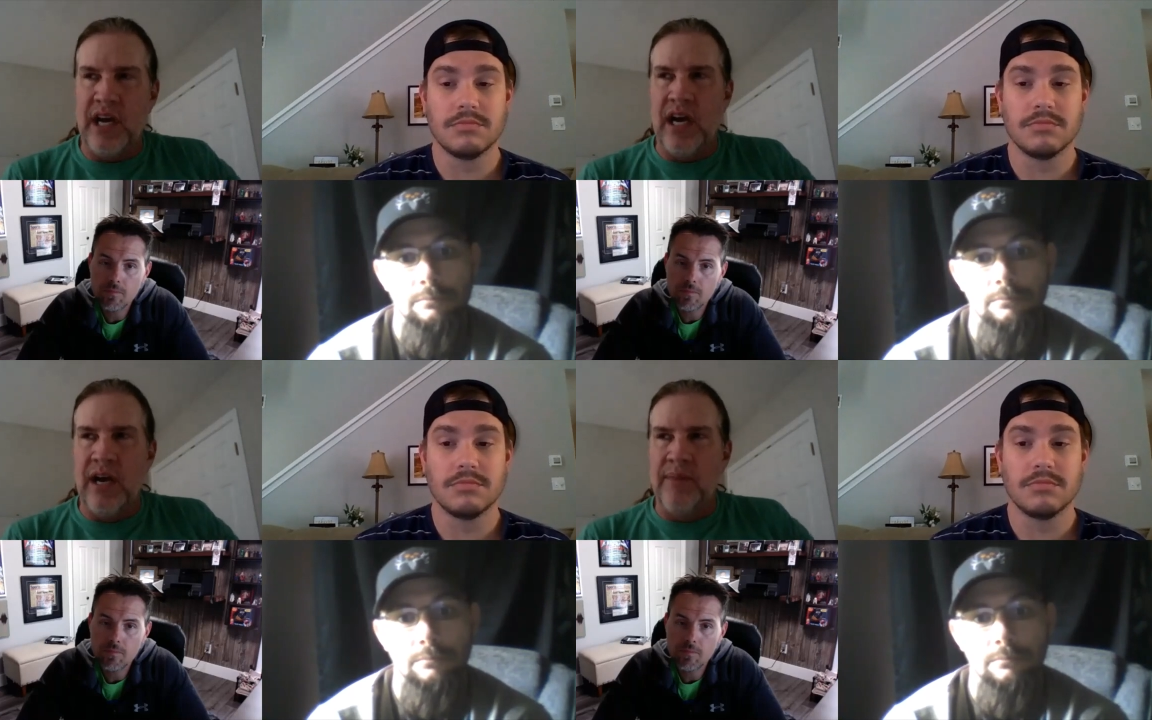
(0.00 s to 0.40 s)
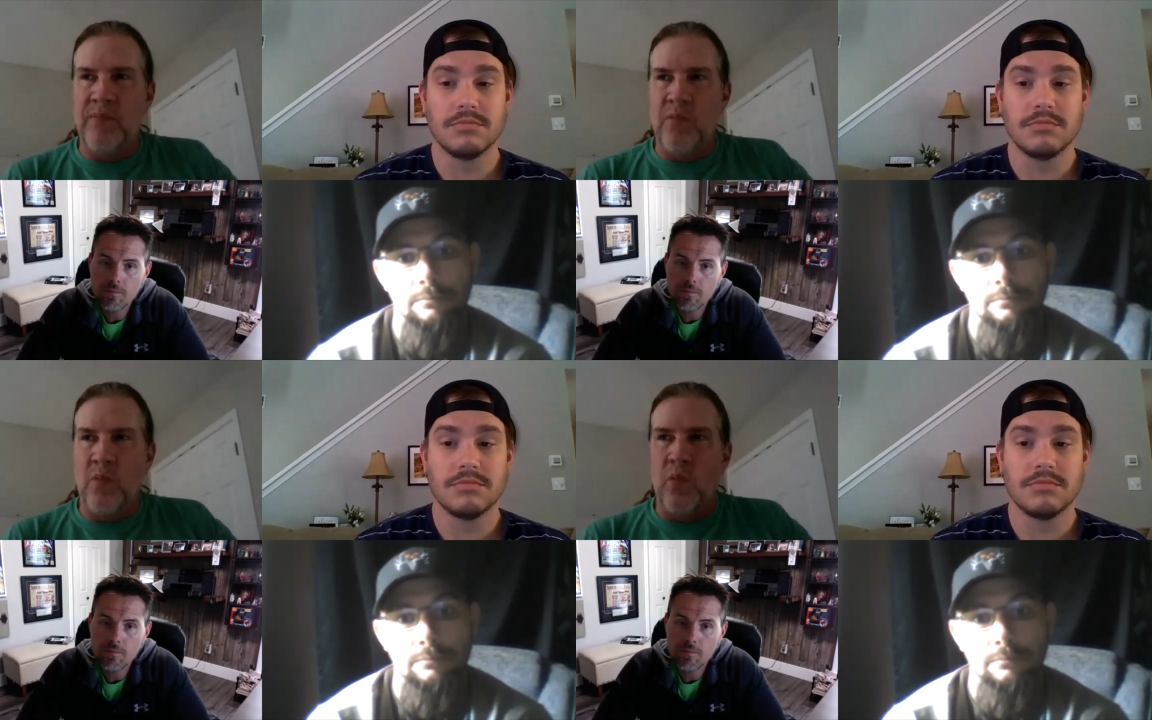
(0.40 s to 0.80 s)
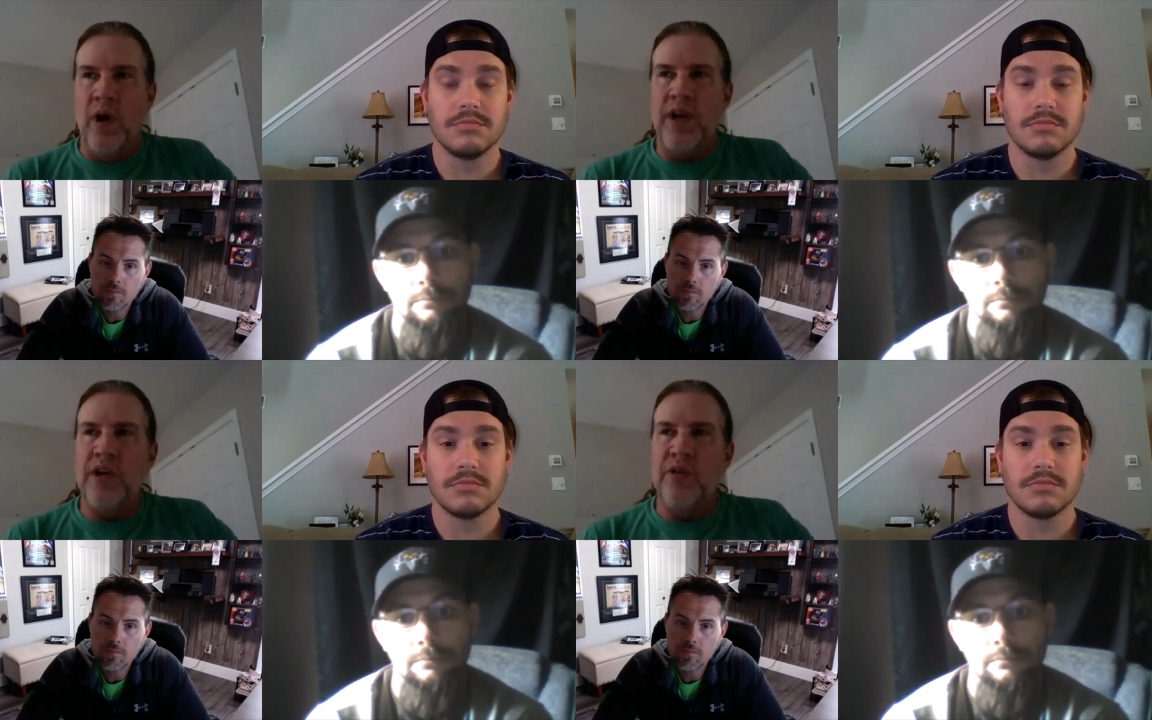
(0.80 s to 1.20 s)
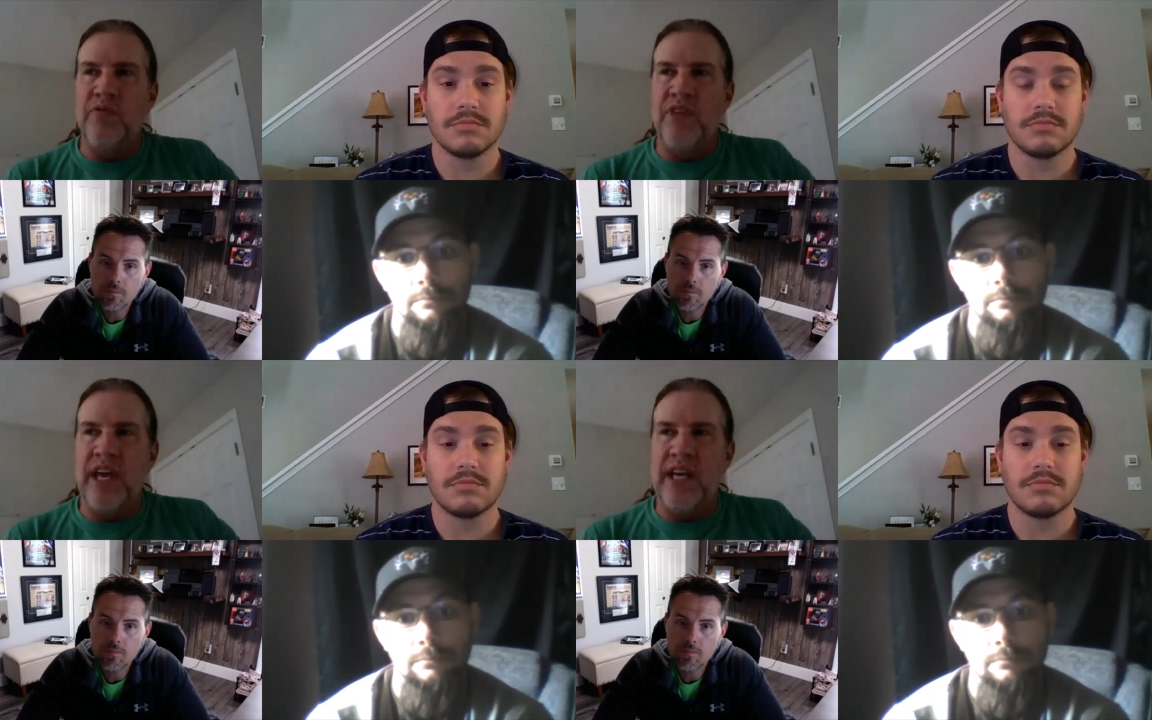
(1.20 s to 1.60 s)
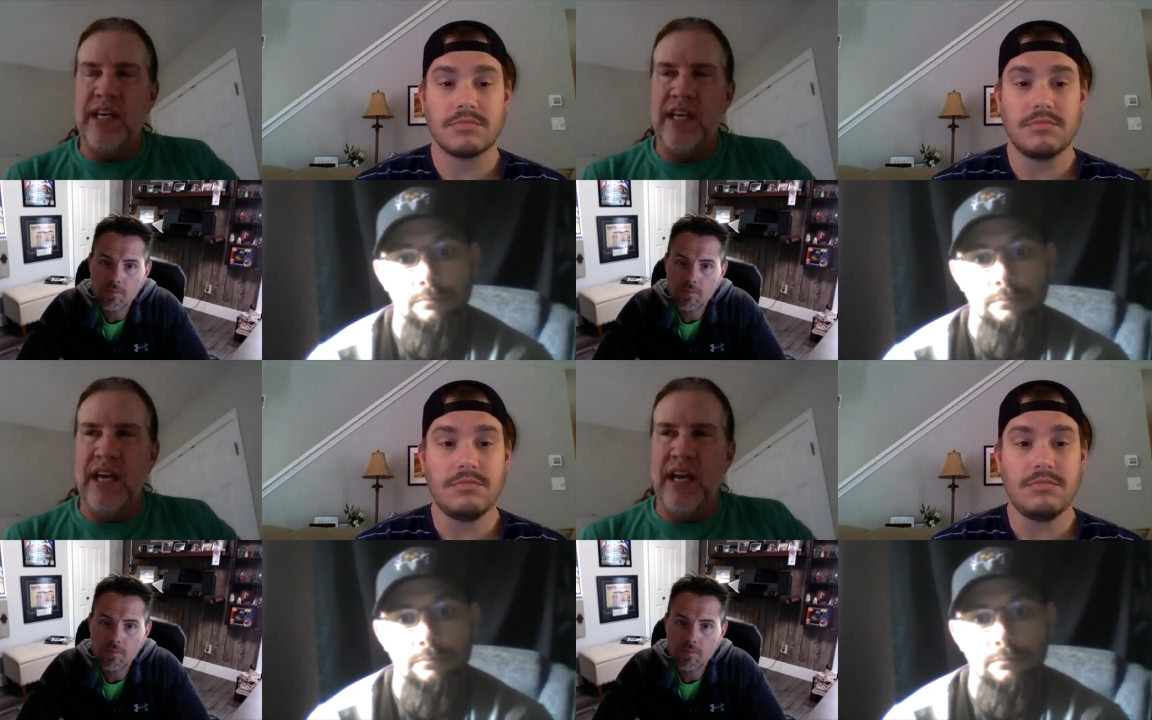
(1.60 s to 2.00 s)
Speaker 1: Um, what do you think
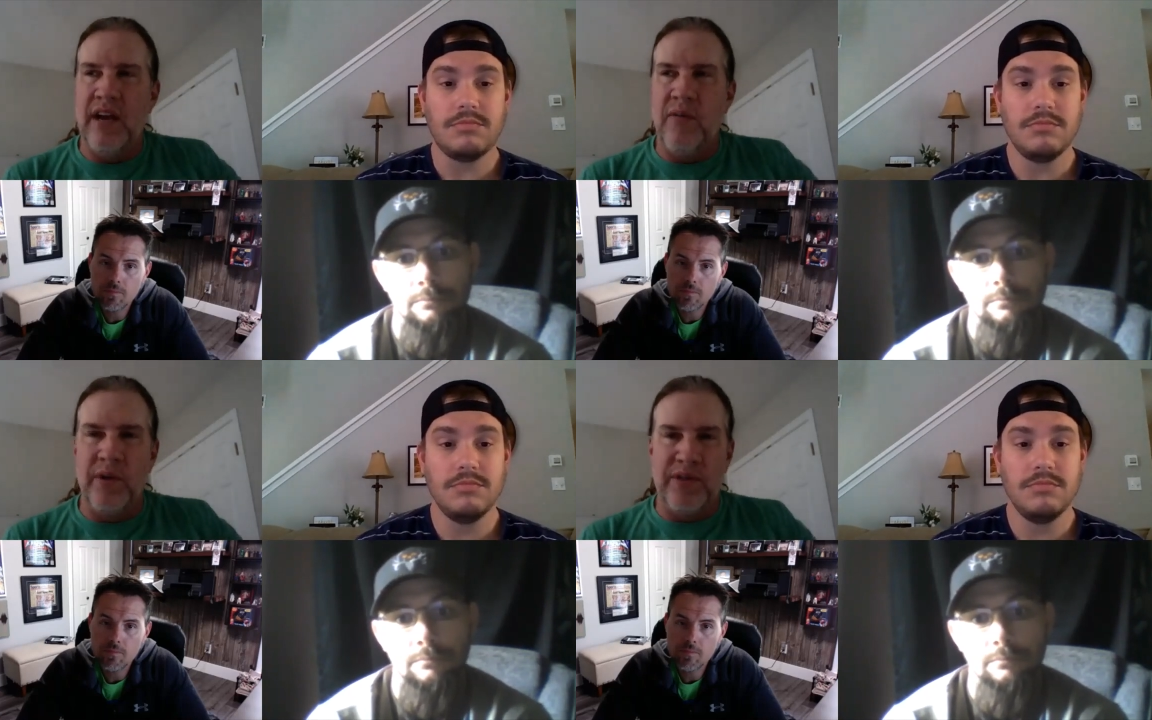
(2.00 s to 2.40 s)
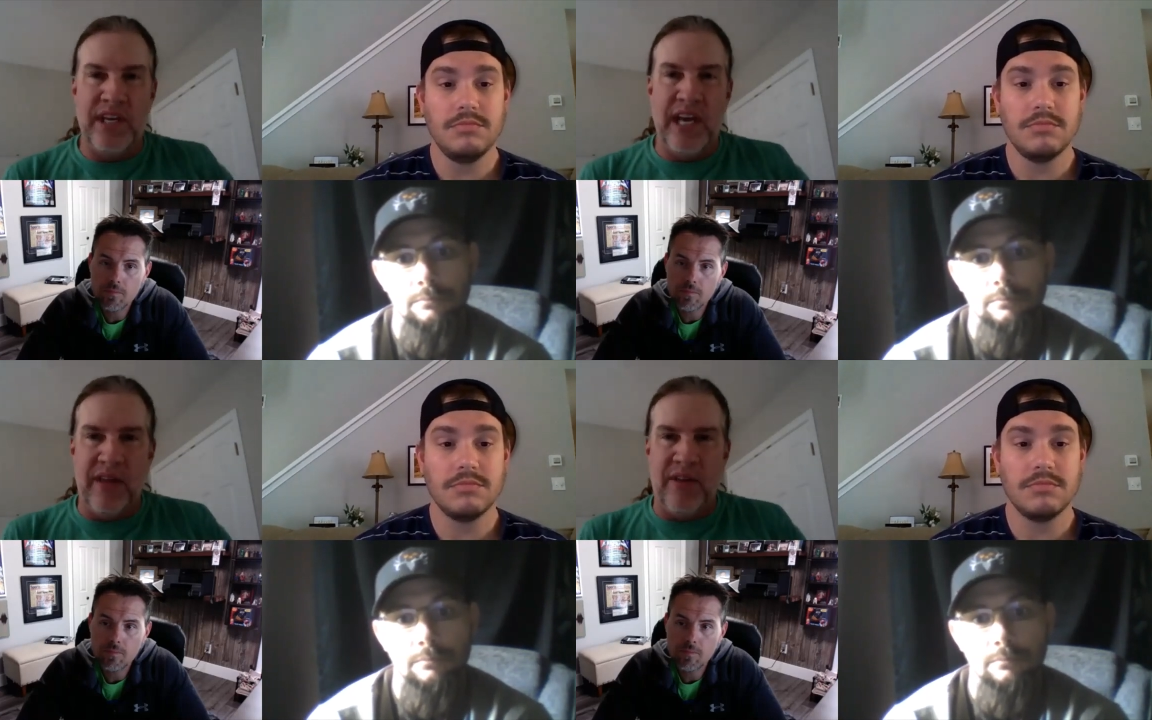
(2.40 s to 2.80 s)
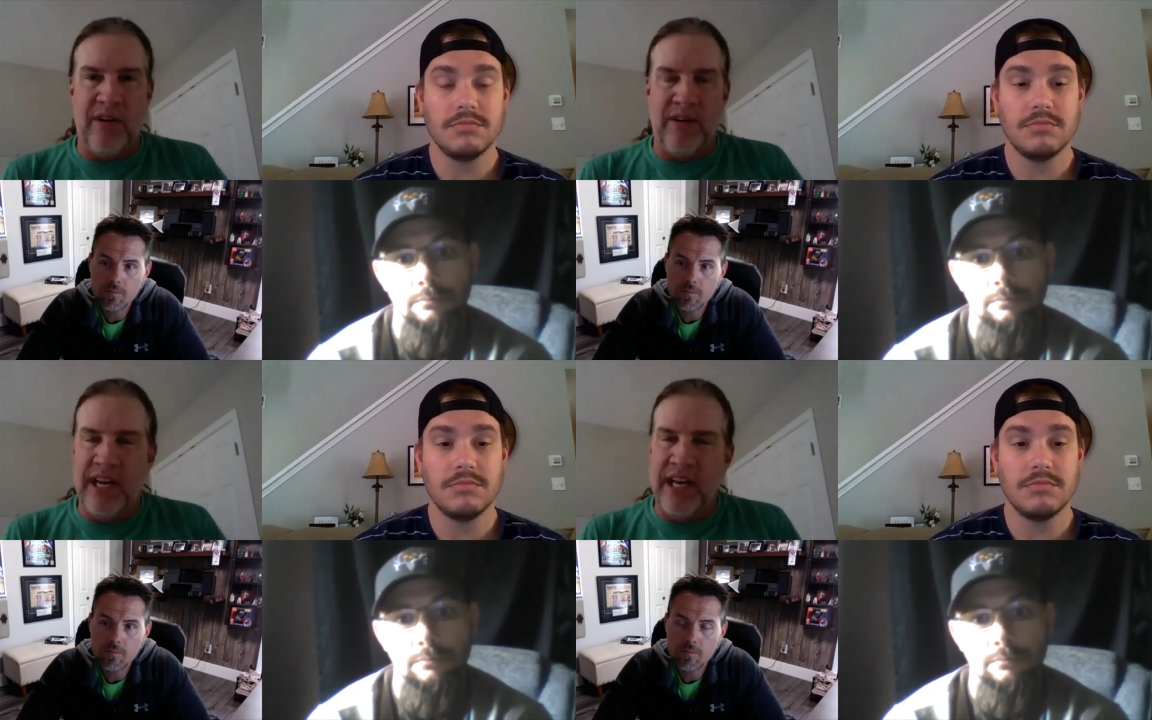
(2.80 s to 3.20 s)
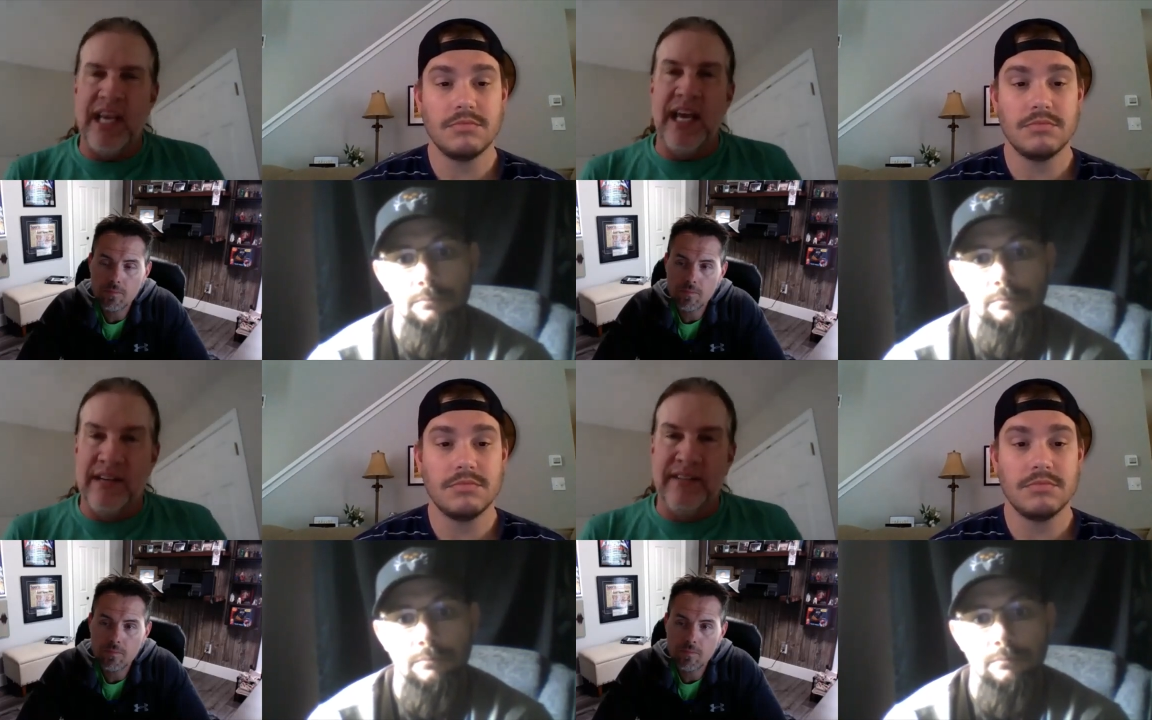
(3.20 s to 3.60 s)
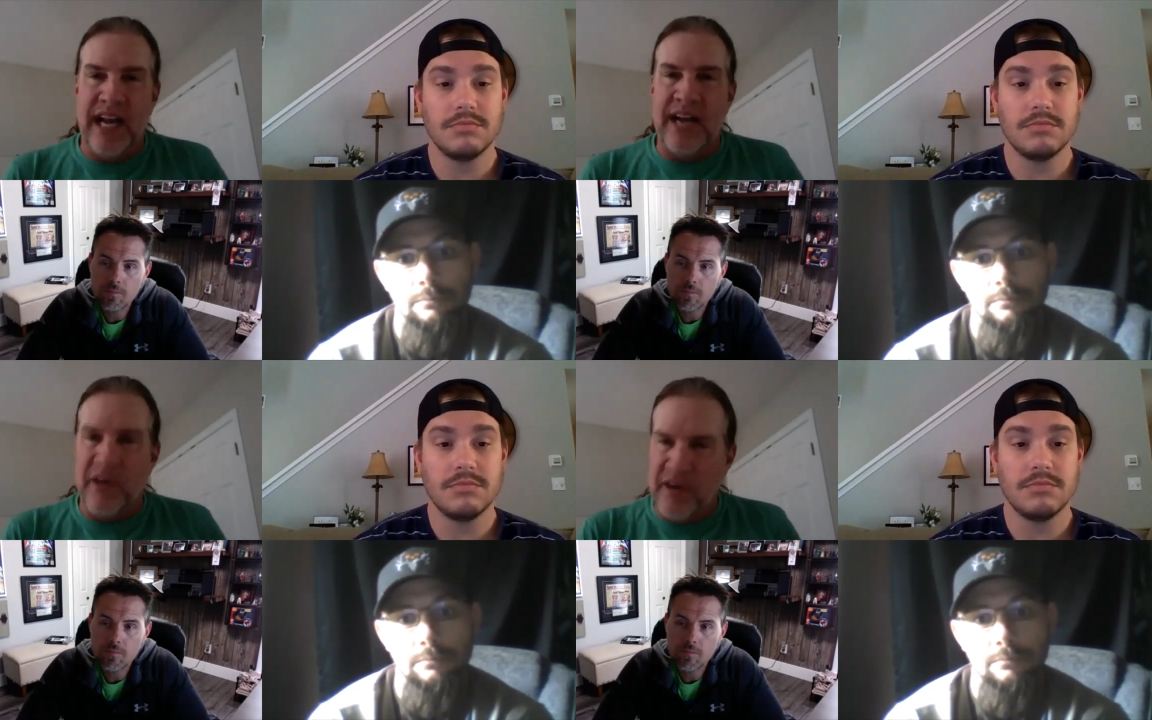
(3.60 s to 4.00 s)
with the other and again i
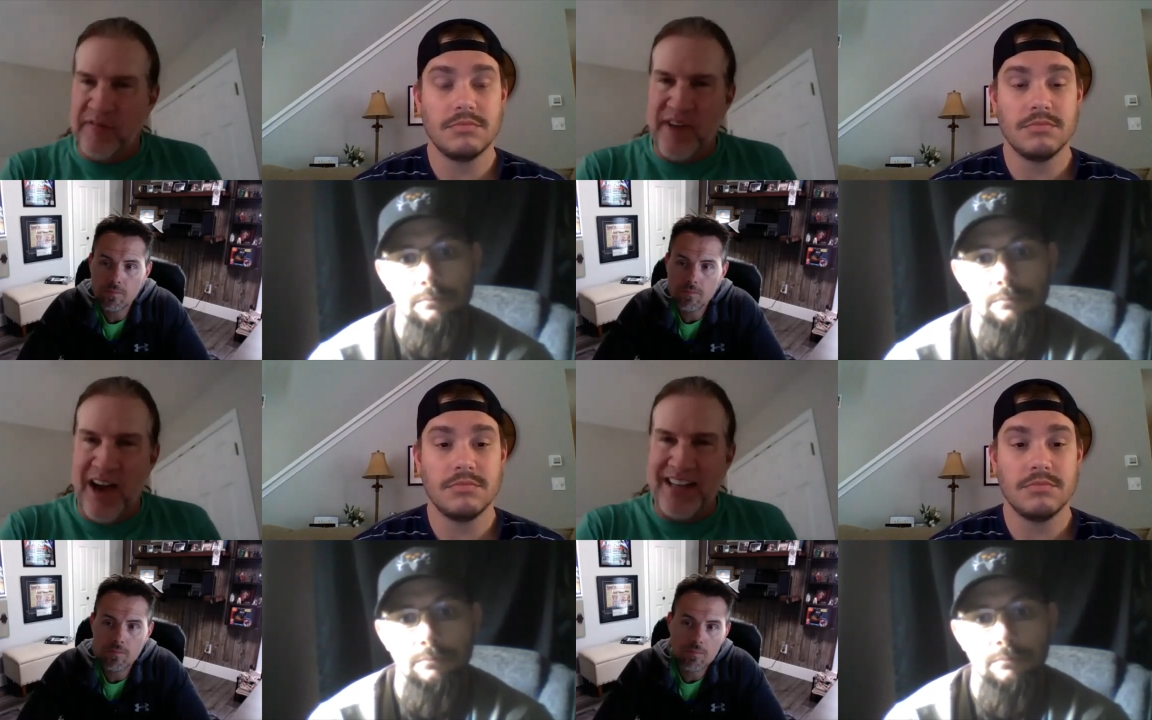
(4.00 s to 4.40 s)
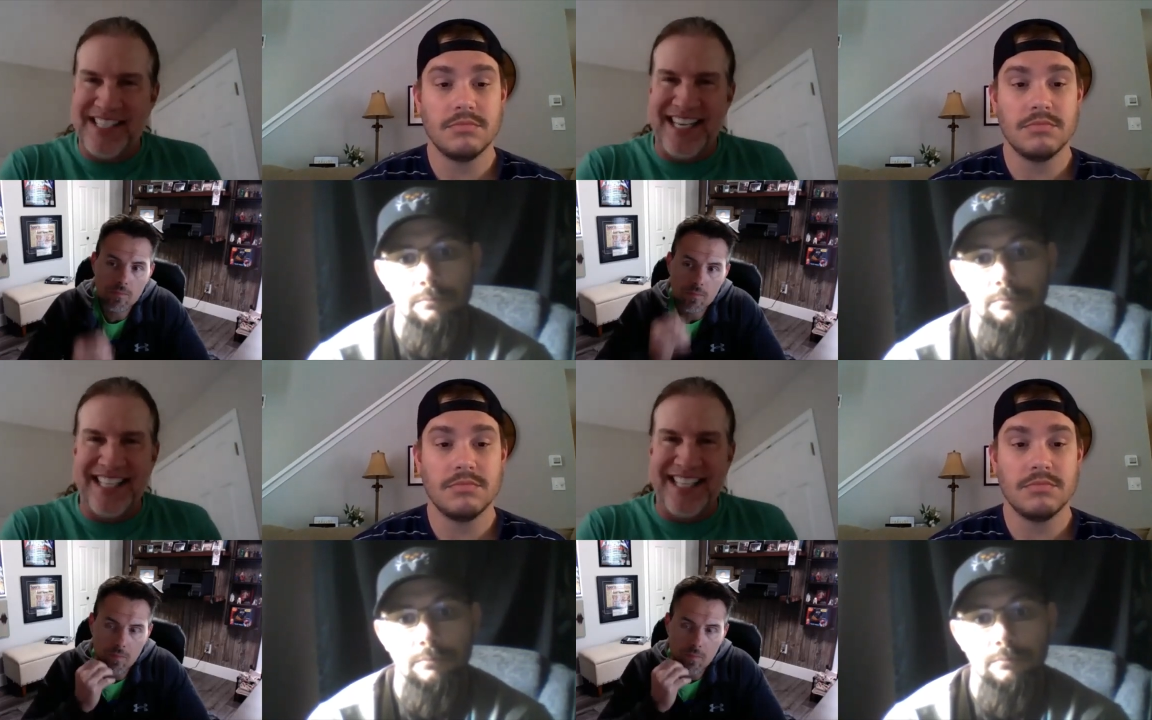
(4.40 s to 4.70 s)
know your fiance is